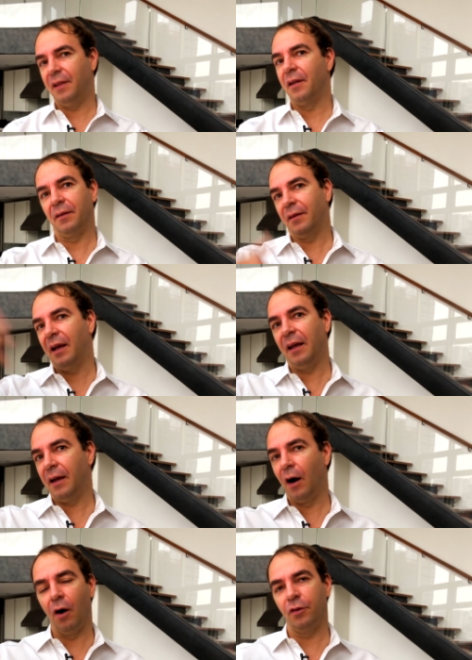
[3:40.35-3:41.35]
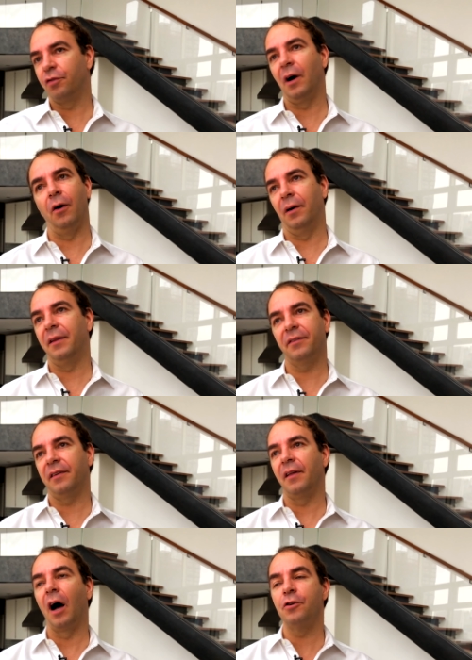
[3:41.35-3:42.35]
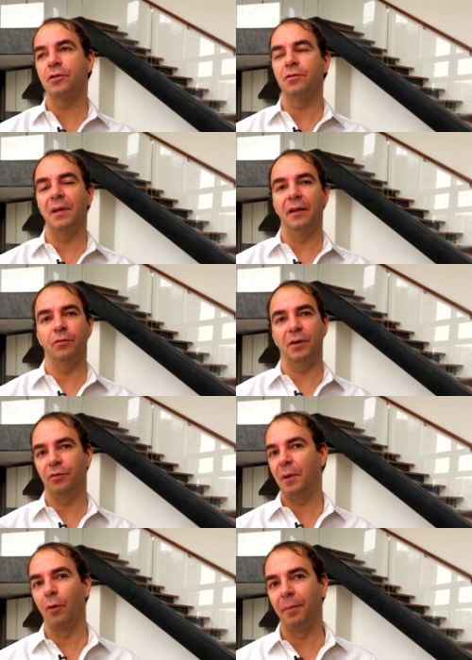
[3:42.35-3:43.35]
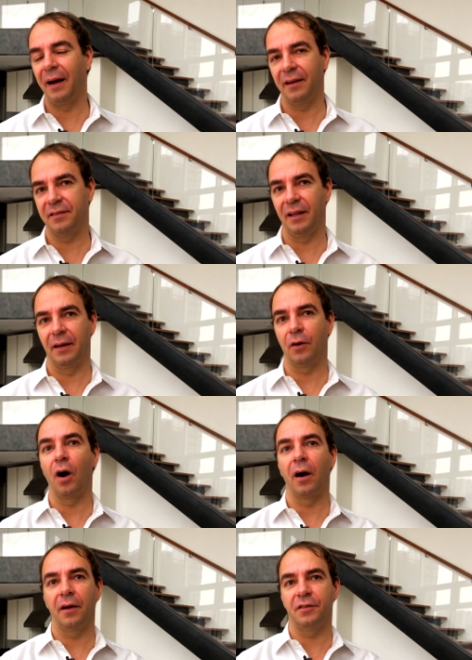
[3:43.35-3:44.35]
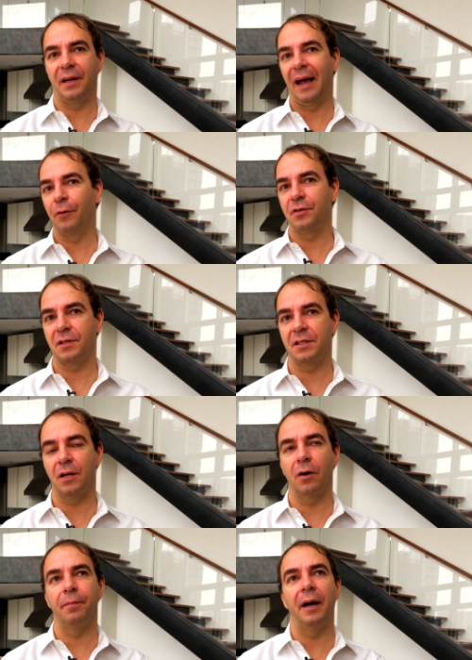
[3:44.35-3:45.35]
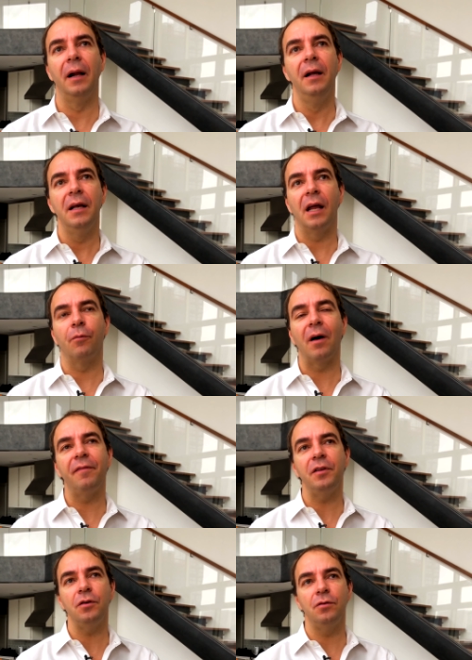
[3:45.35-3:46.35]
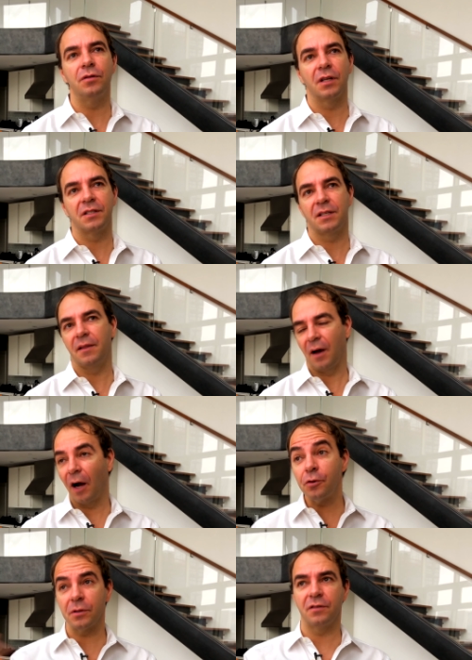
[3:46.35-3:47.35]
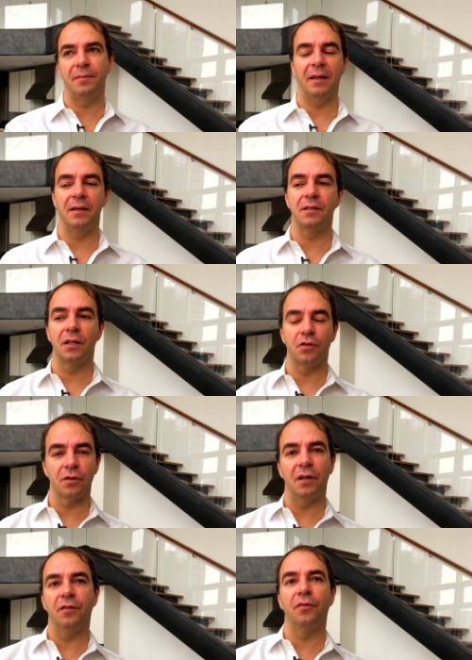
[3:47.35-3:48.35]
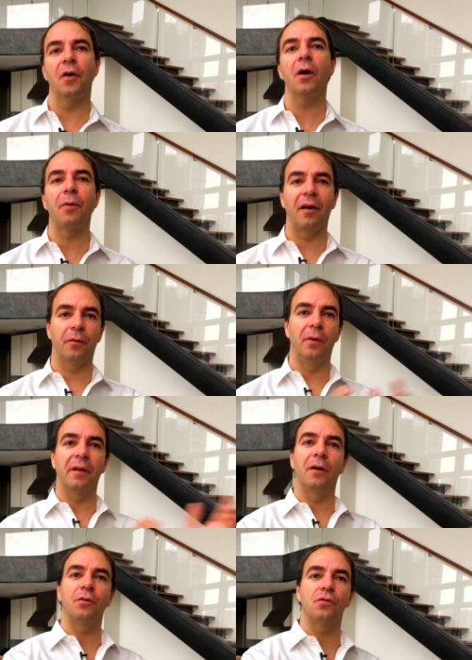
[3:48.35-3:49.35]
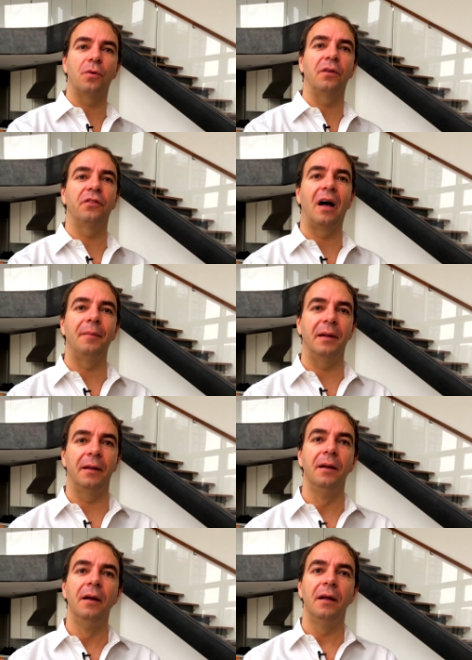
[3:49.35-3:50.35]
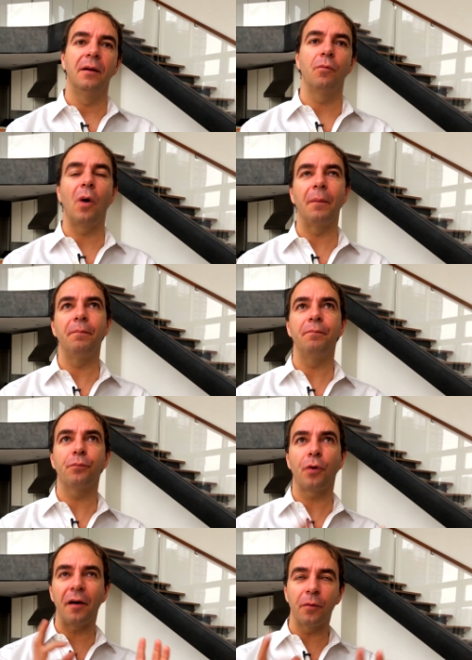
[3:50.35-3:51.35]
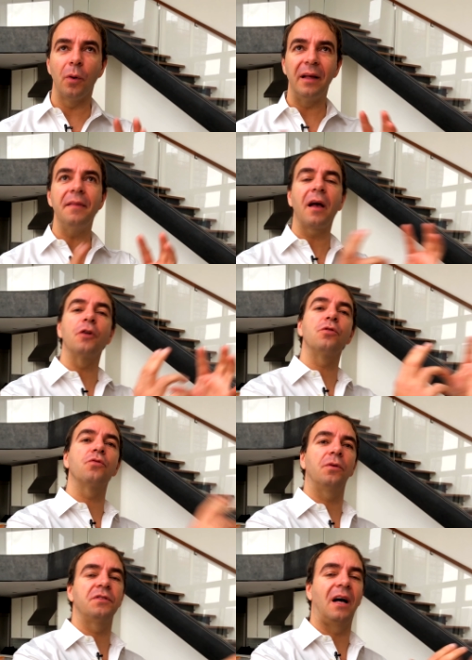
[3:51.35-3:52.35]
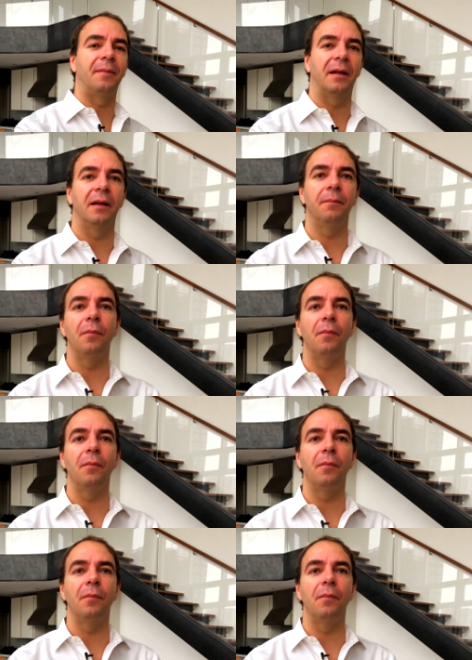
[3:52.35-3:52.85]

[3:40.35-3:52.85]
oh, in gross the, merchandise. It, oh, it's oh, it's in the hundreds of billions because people are buying and yeah. selling cars and yeah. houses, et cetera. But in revenues, it's in the hundreds of millions. It's okay. it's very profitable very, in countries profitable. where it's dominant. Yeah, yeah, yeah. Well, profitable in the countries where it's dominant.